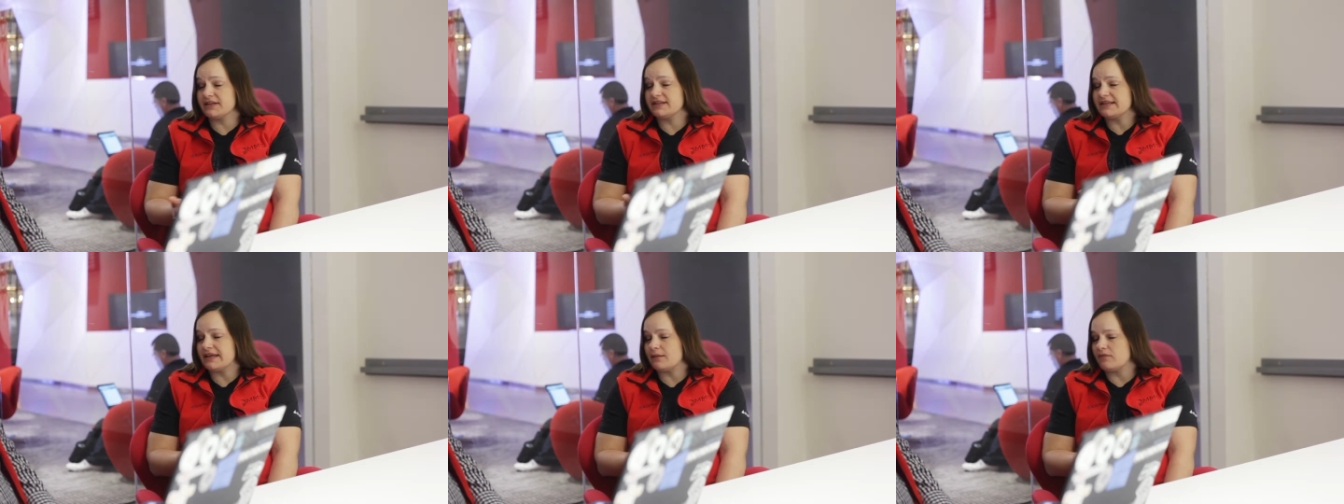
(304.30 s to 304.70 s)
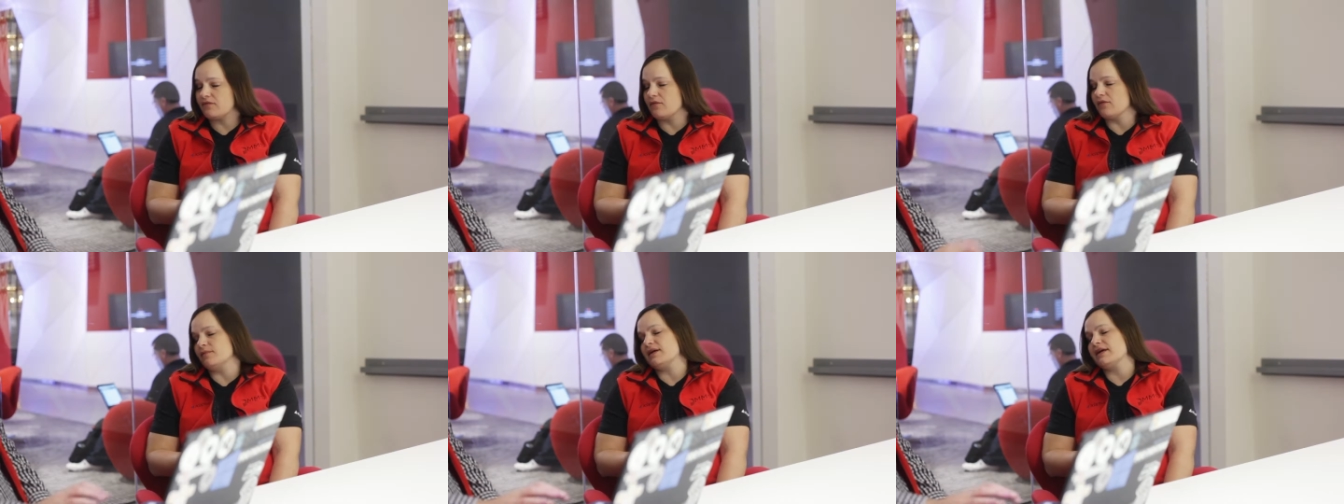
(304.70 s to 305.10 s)
set up
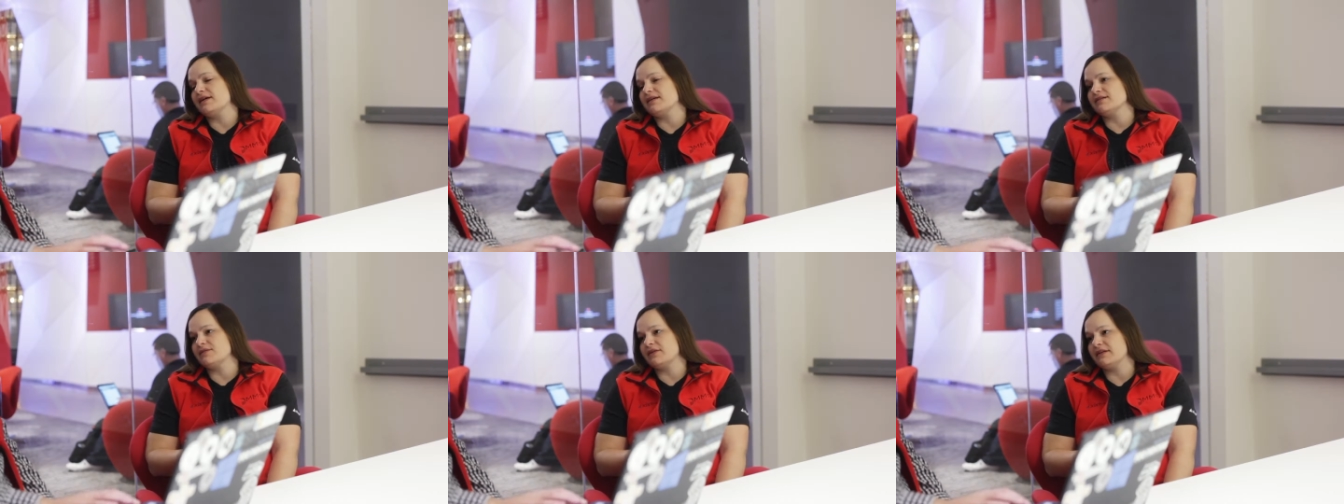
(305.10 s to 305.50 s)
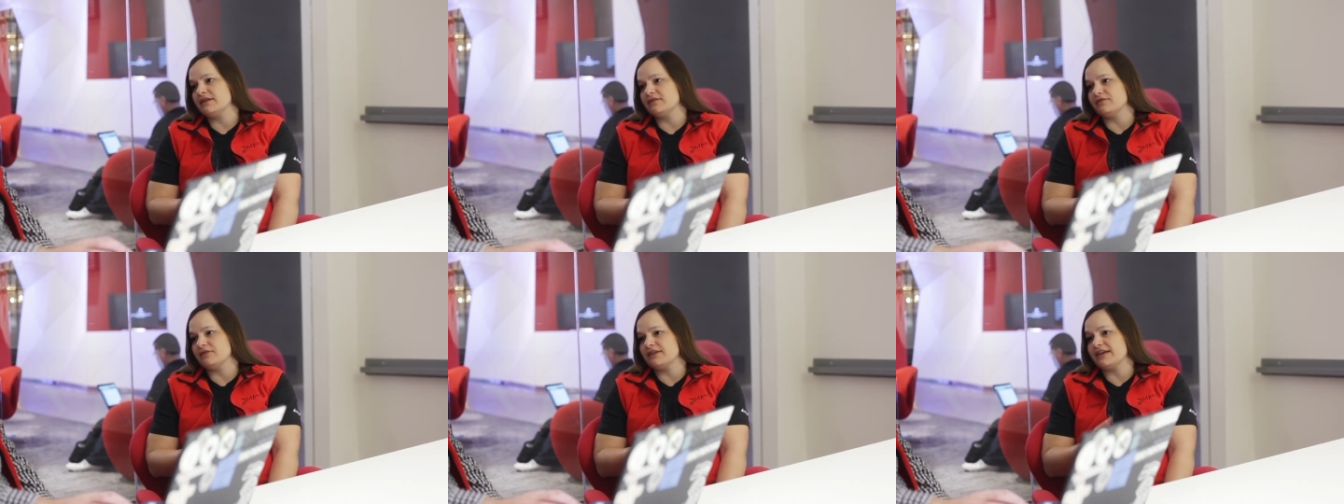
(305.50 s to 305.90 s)
for me. So I
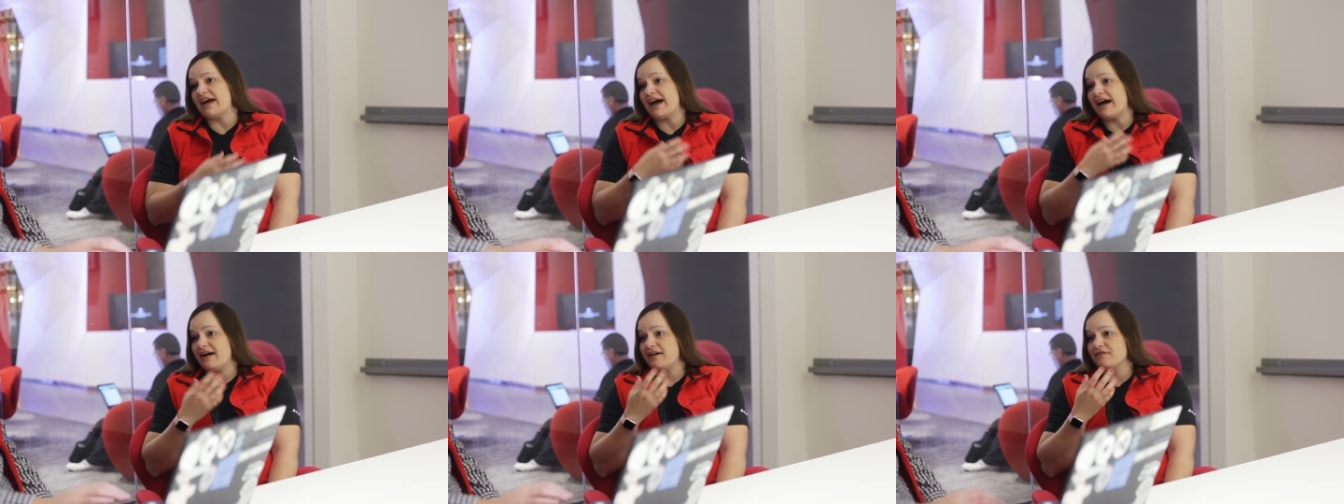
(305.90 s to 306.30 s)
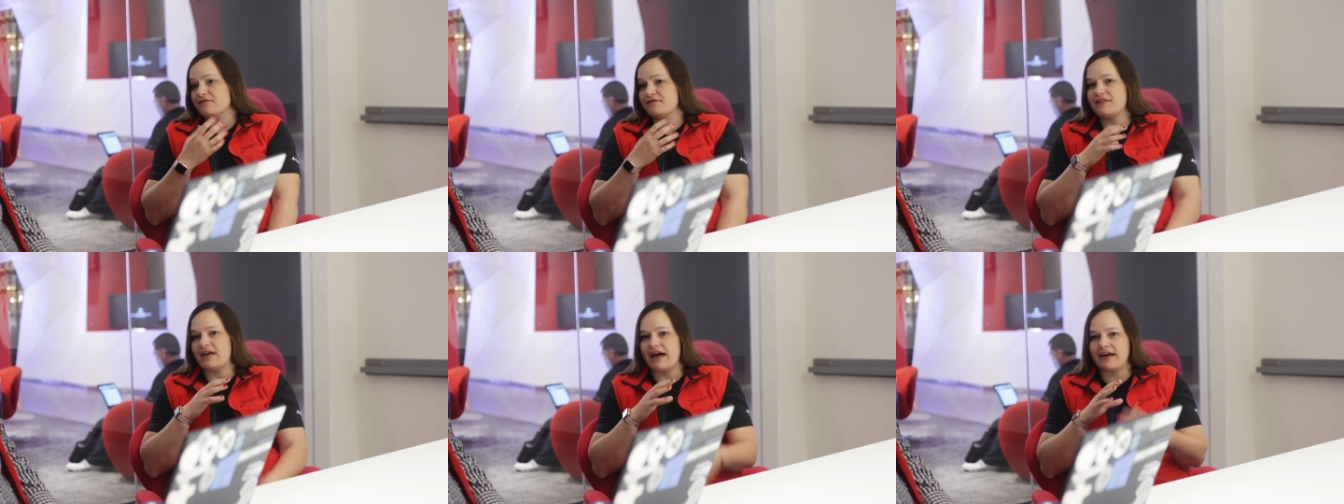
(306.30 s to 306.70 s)
didn't really have
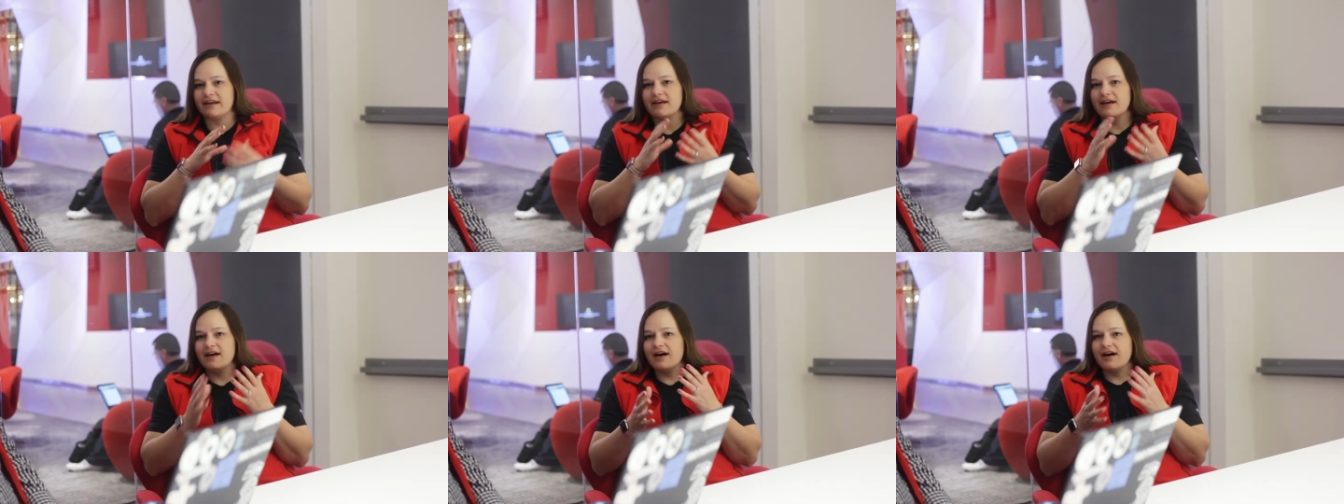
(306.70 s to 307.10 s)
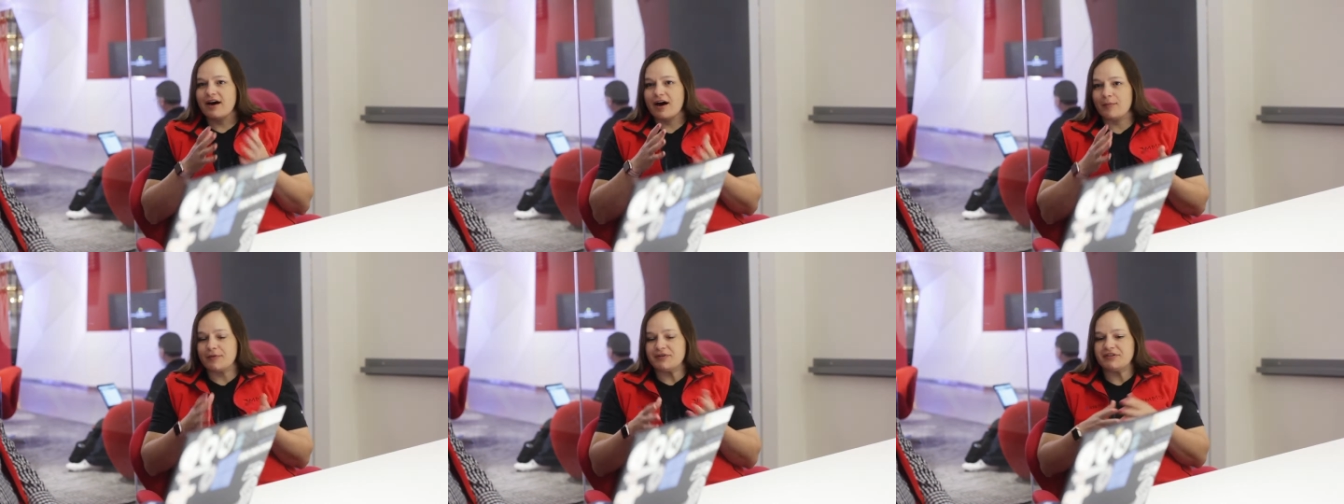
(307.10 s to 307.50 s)
that
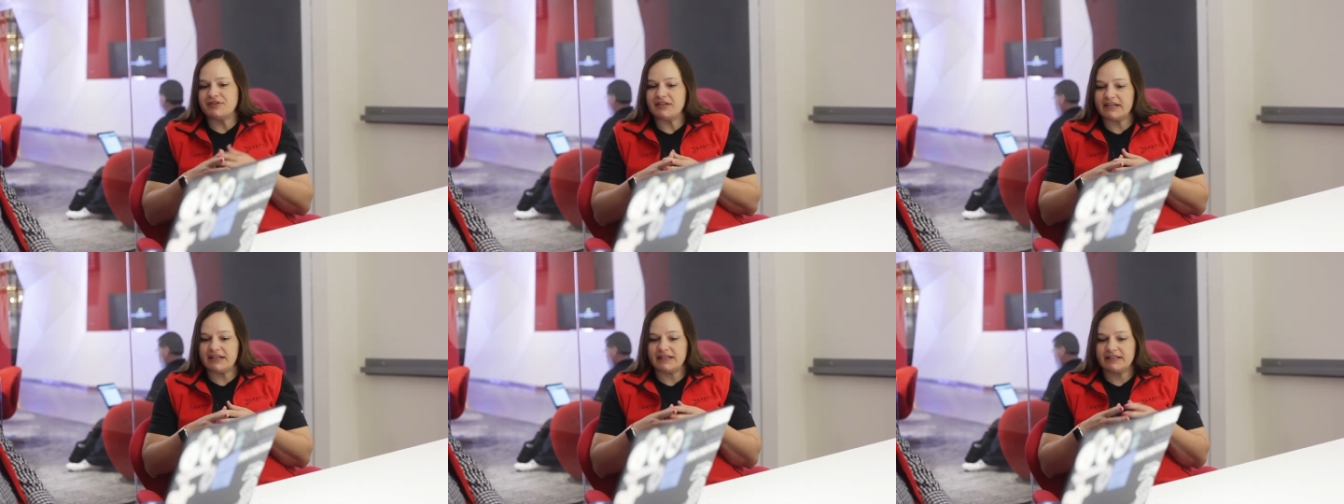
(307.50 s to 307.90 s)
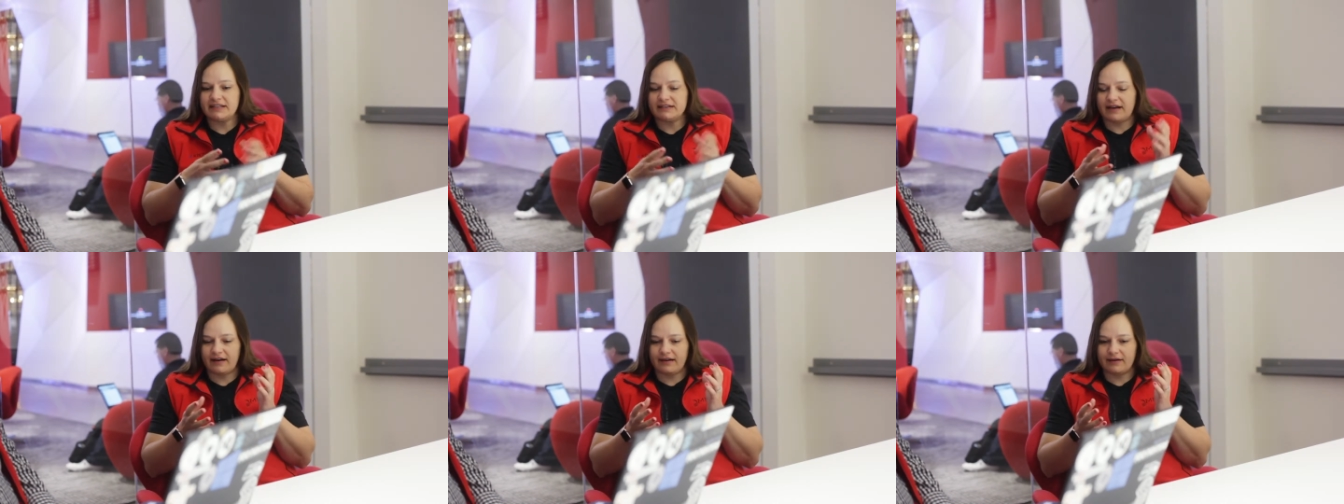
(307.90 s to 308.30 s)
opportunity to
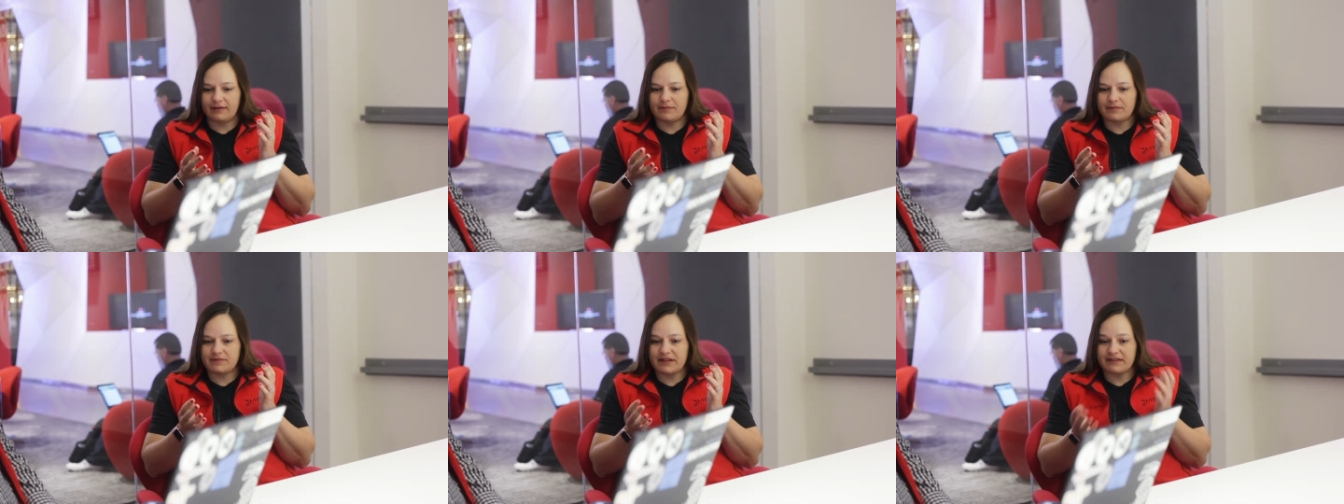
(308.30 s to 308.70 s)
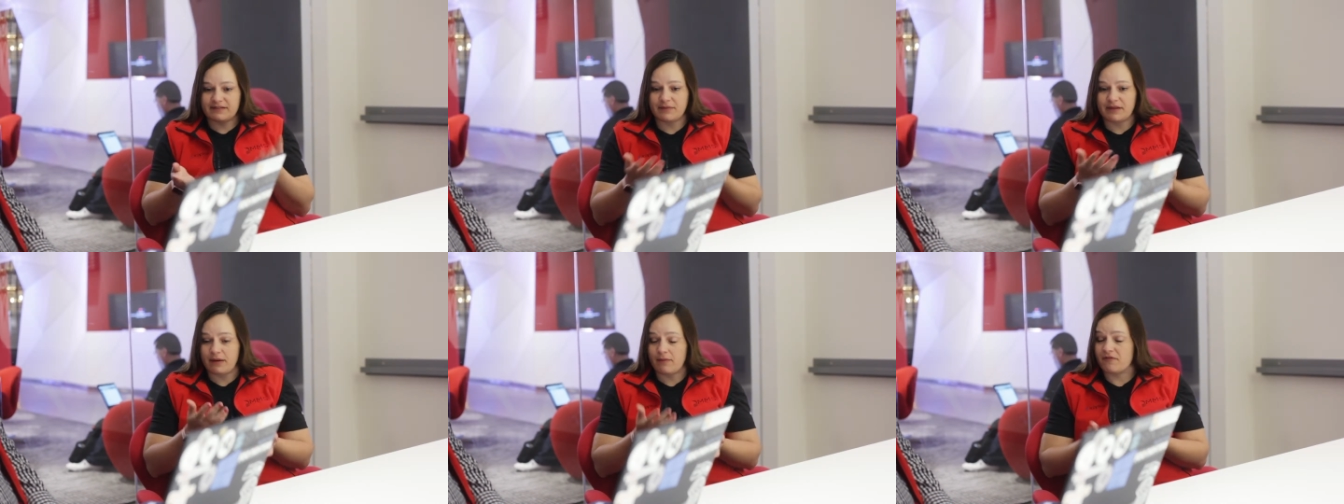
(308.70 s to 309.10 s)
um, set
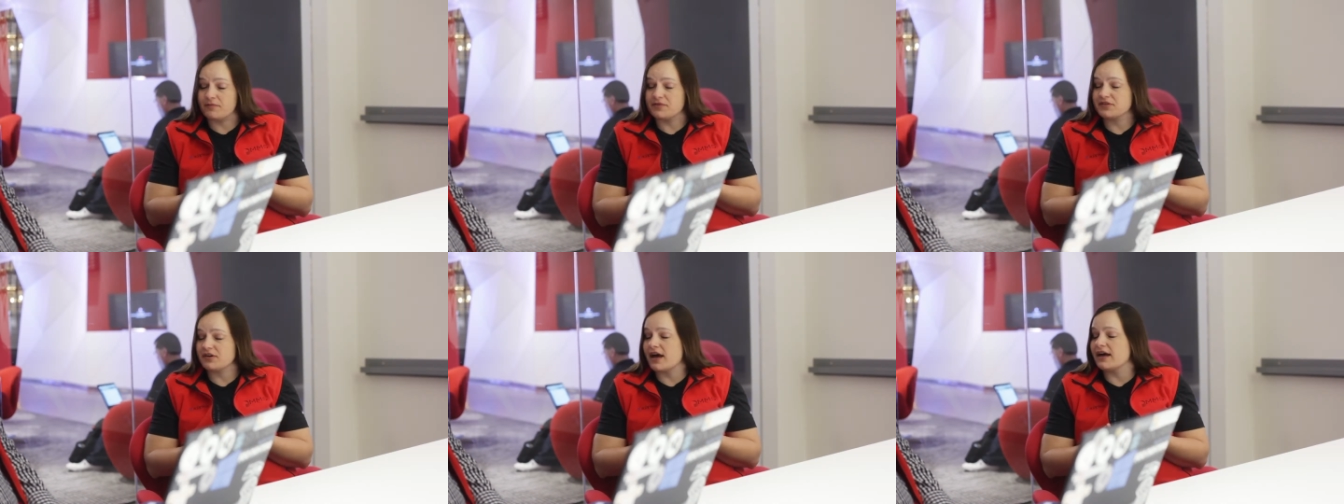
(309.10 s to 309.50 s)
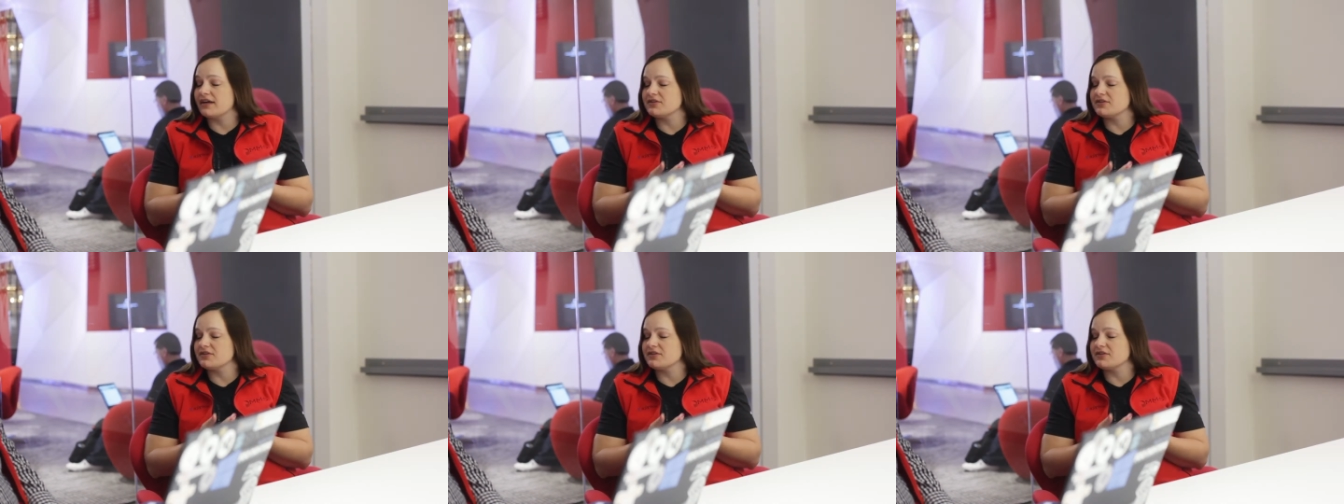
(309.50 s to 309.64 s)
something up from scratch.